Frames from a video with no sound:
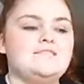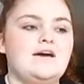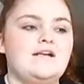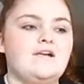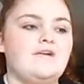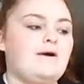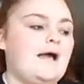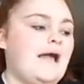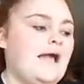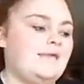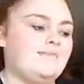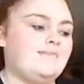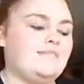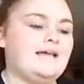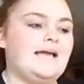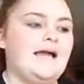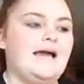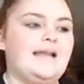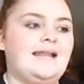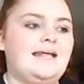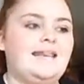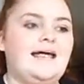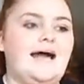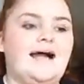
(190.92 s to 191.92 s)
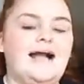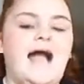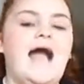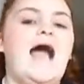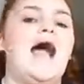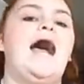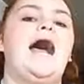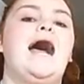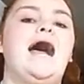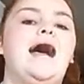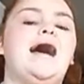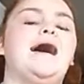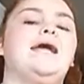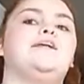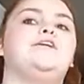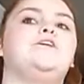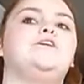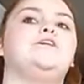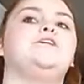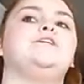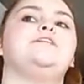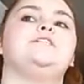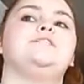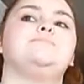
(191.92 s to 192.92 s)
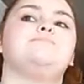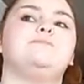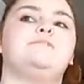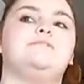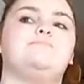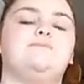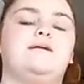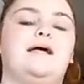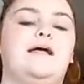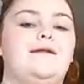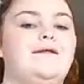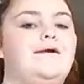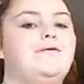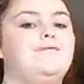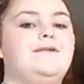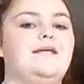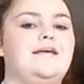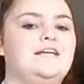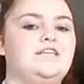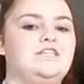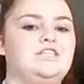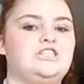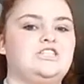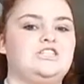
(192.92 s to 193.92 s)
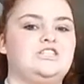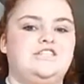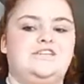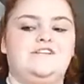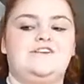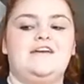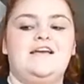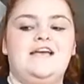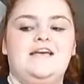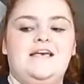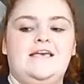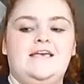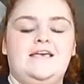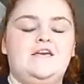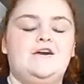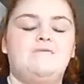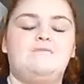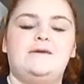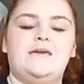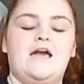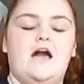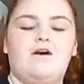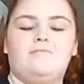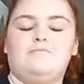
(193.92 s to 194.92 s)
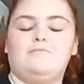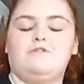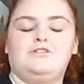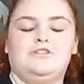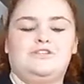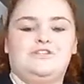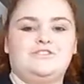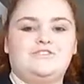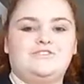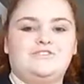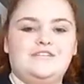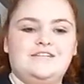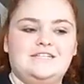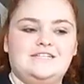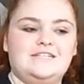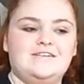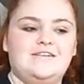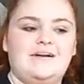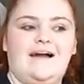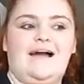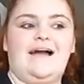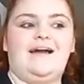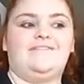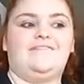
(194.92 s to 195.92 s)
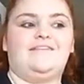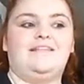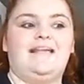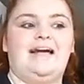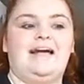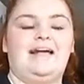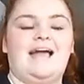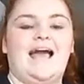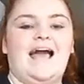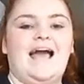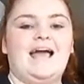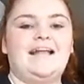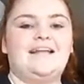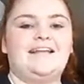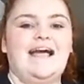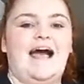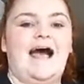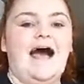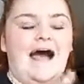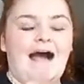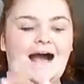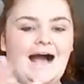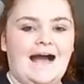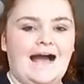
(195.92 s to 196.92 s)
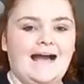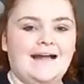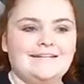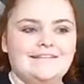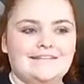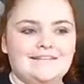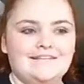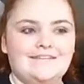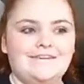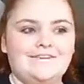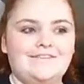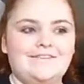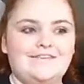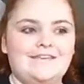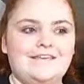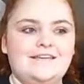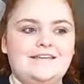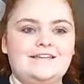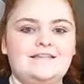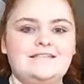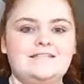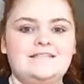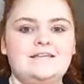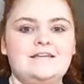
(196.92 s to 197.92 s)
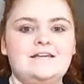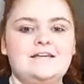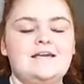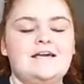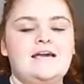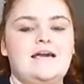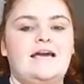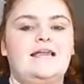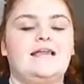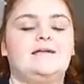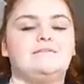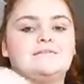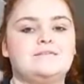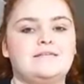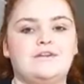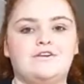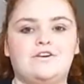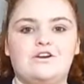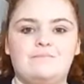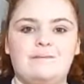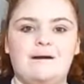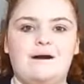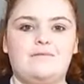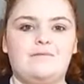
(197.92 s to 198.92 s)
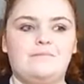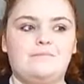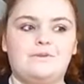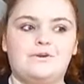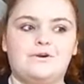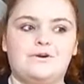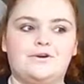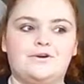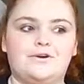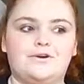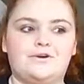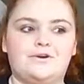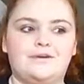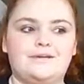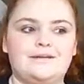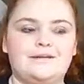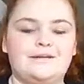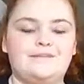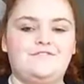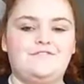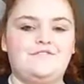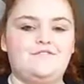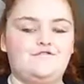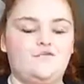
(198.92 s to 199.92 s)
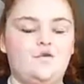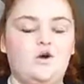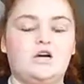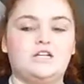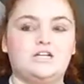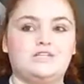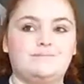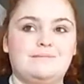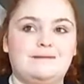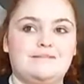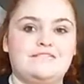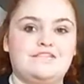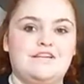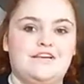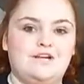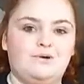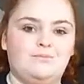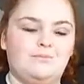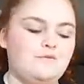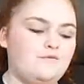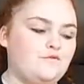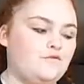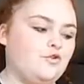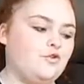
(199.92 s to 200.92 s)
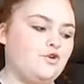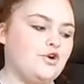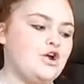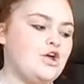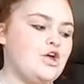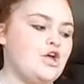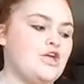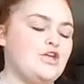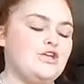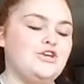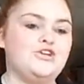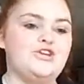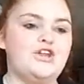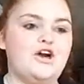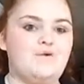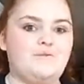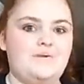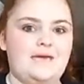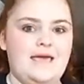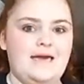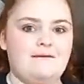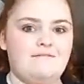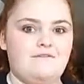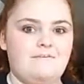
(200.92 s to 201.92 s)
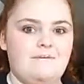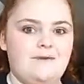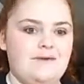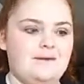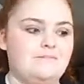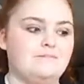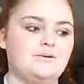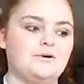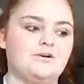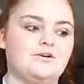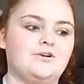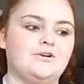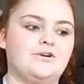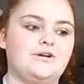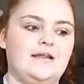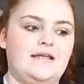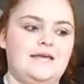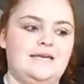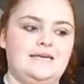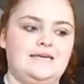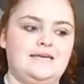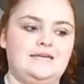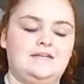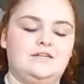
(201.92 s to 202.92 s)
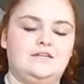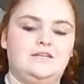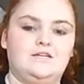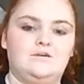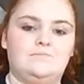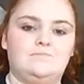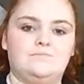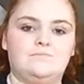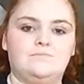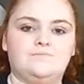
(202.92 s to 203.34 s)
so I don't have to kind of like hide Christmas. But I know next year he'll be almost 3, so I'll have to like hide to do these. And I'm sorry about the bird. If you've watched my channel before, you know we have a pet bird, and